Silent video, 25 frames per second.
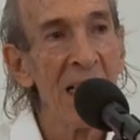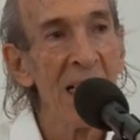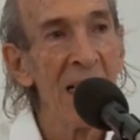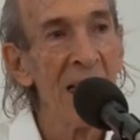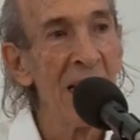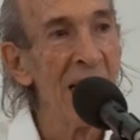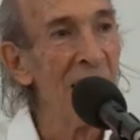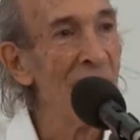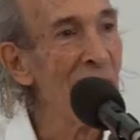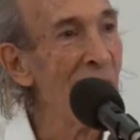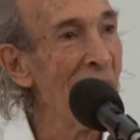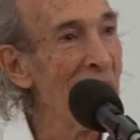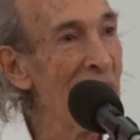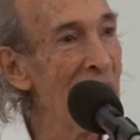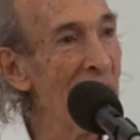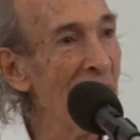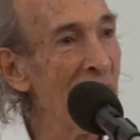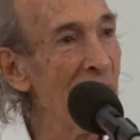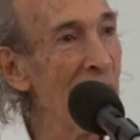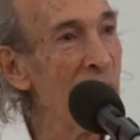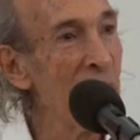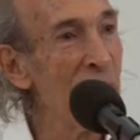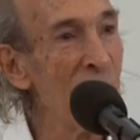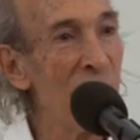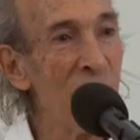And if I
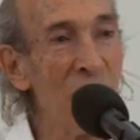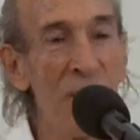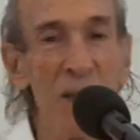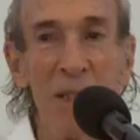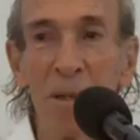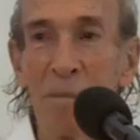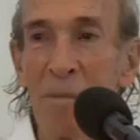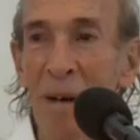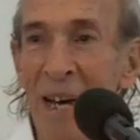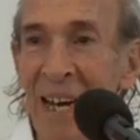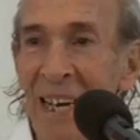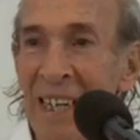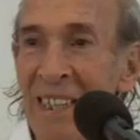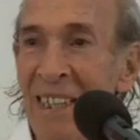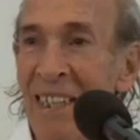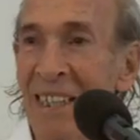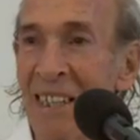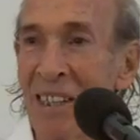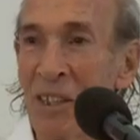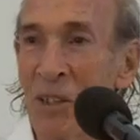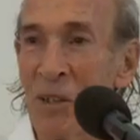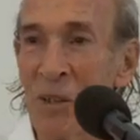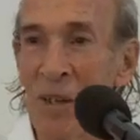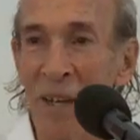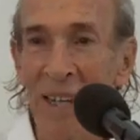take you further back,
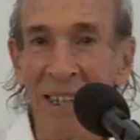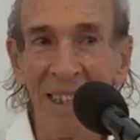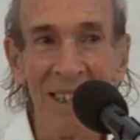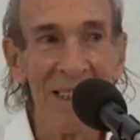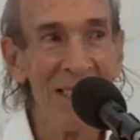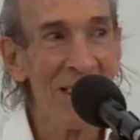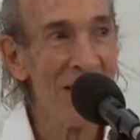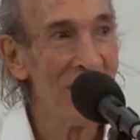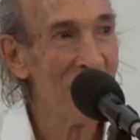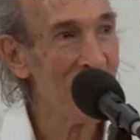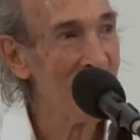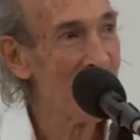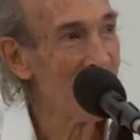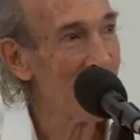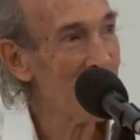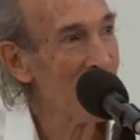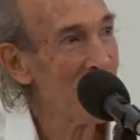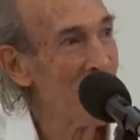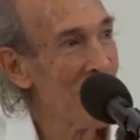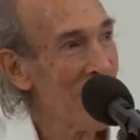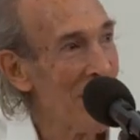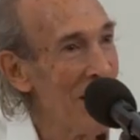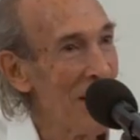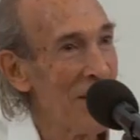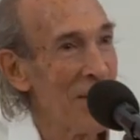in going
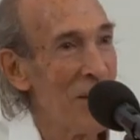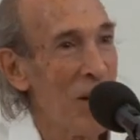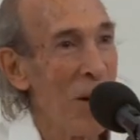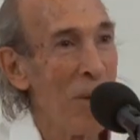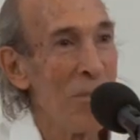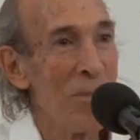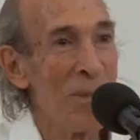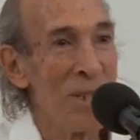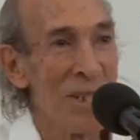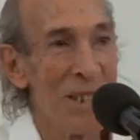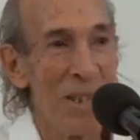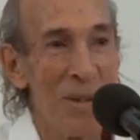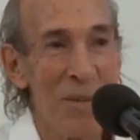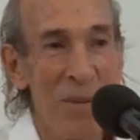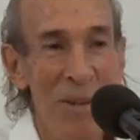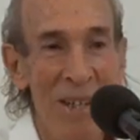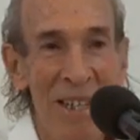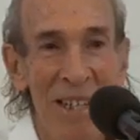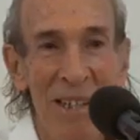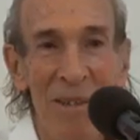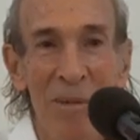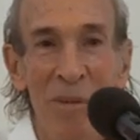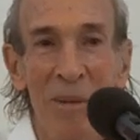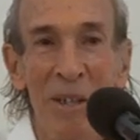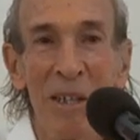in the opposite
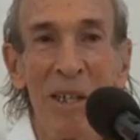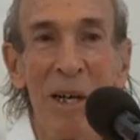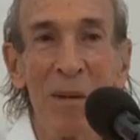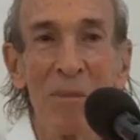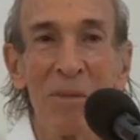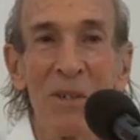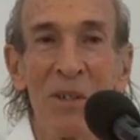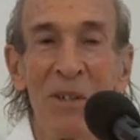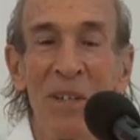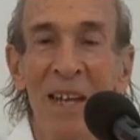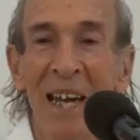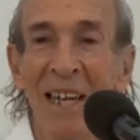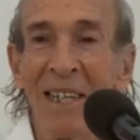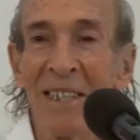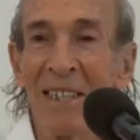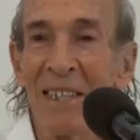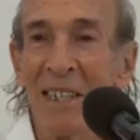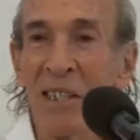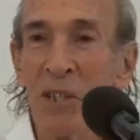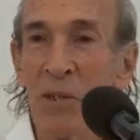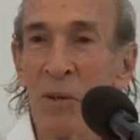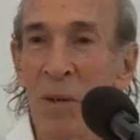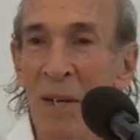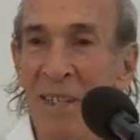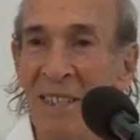way, we come to
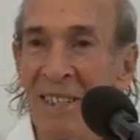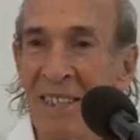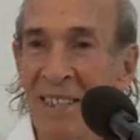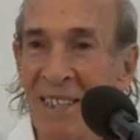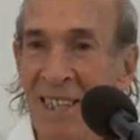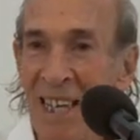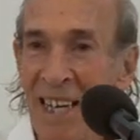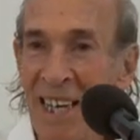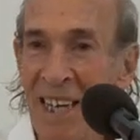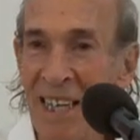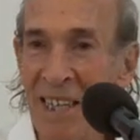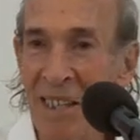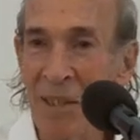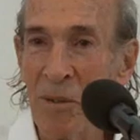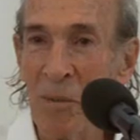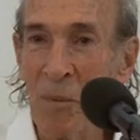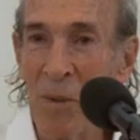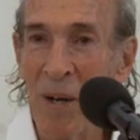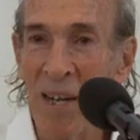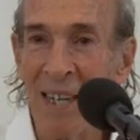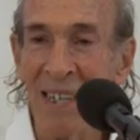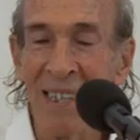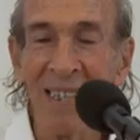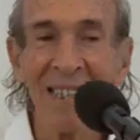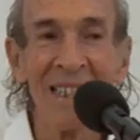1929
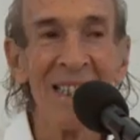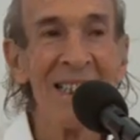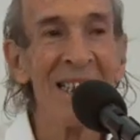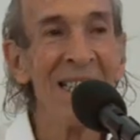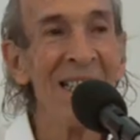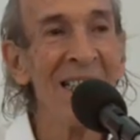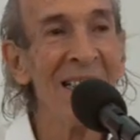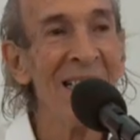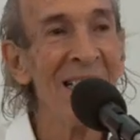when